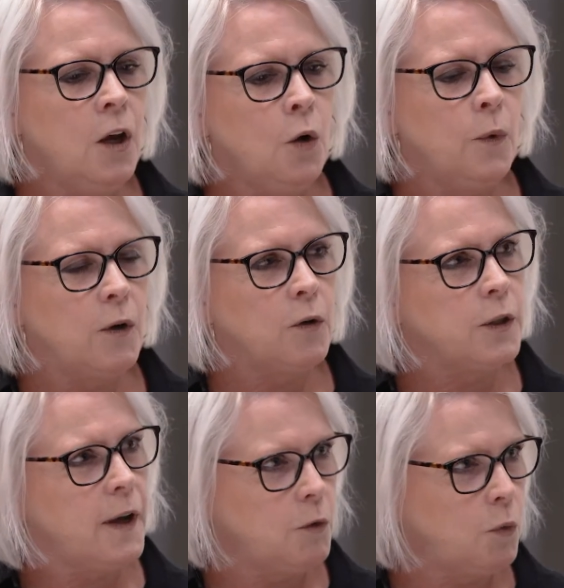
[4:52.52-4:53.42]
We
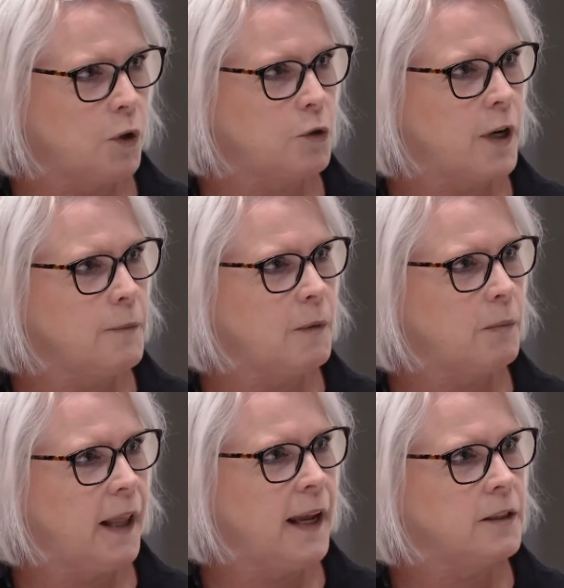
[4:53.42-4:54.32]
also have a water treatment
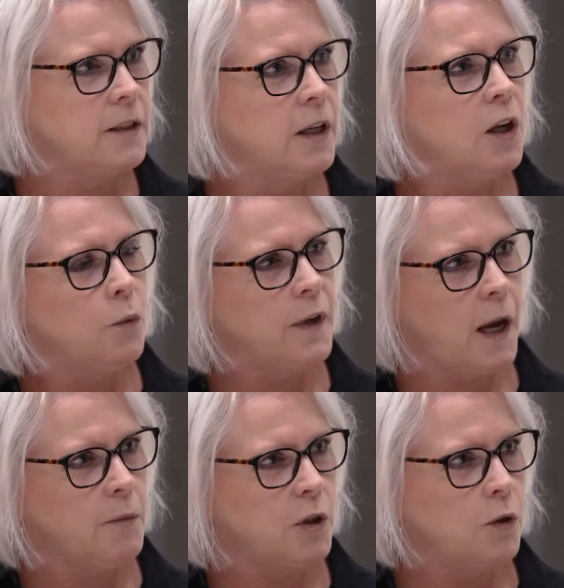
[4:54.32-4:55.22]
plant. We
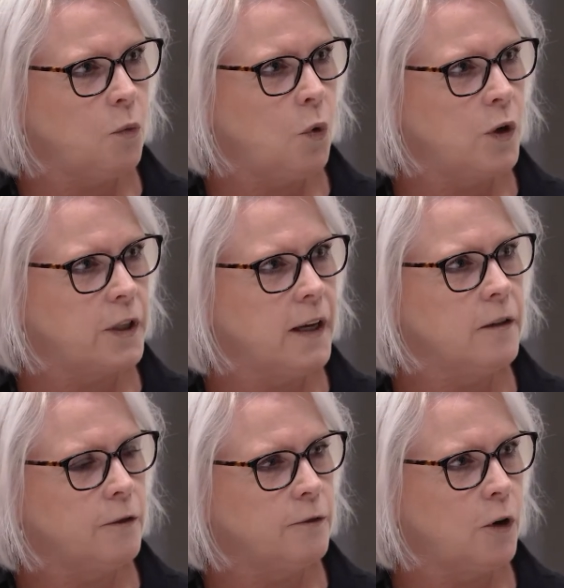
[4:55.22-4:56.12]
capture the water
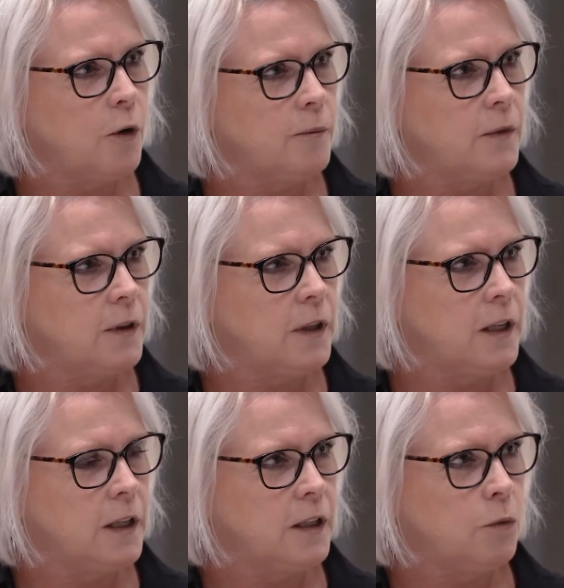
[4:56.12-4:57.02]
from
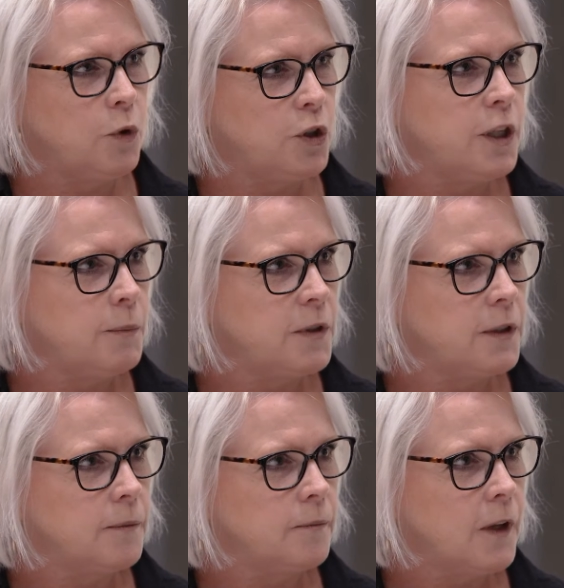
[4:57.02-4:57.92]
the wood
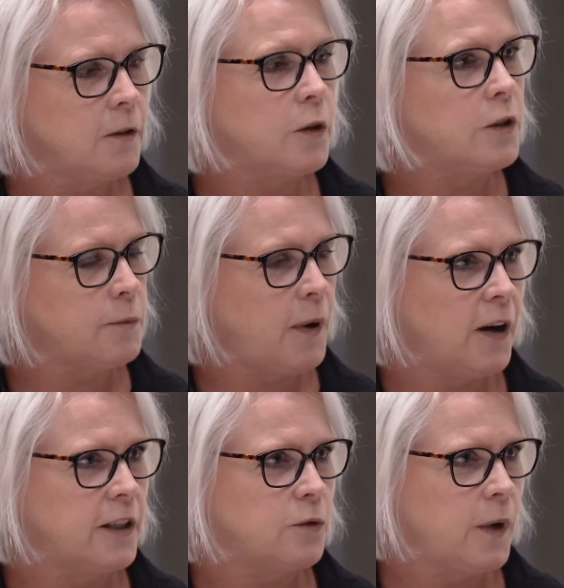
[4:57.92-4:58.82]
chips, because it's
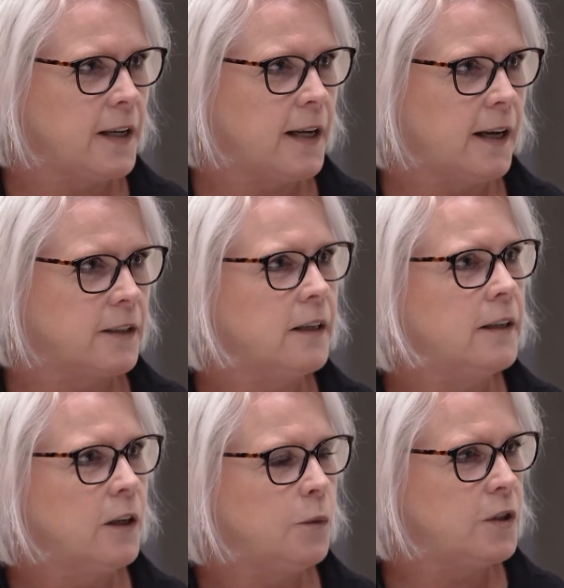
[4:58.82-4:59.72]
Pinus radiata,
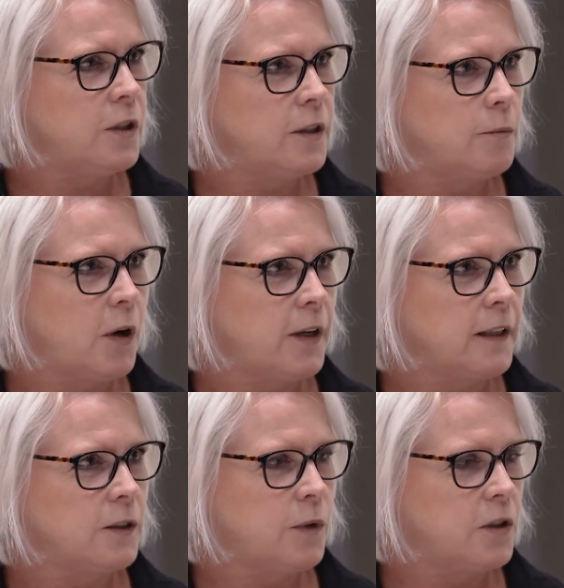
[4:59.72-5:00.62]
which is the
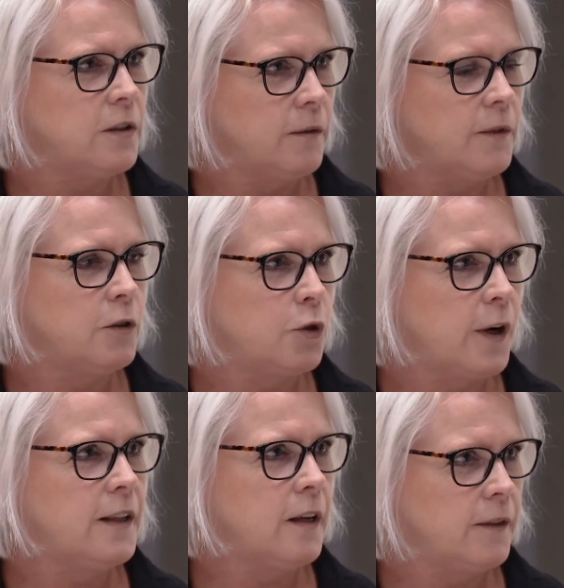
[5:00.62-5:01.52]
product, which is the
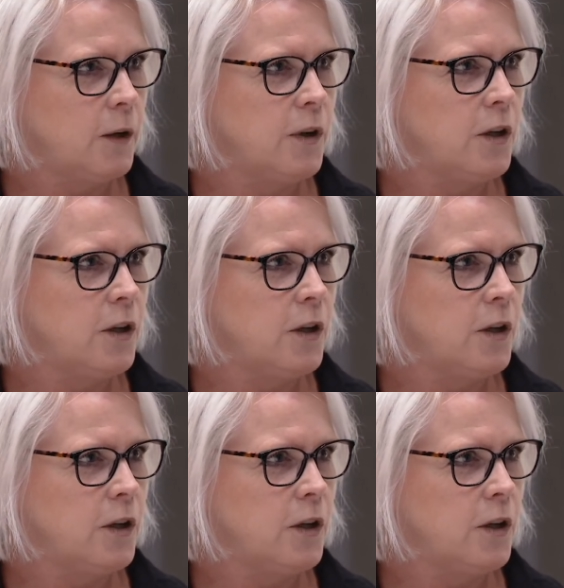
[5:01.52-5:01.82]
tree that we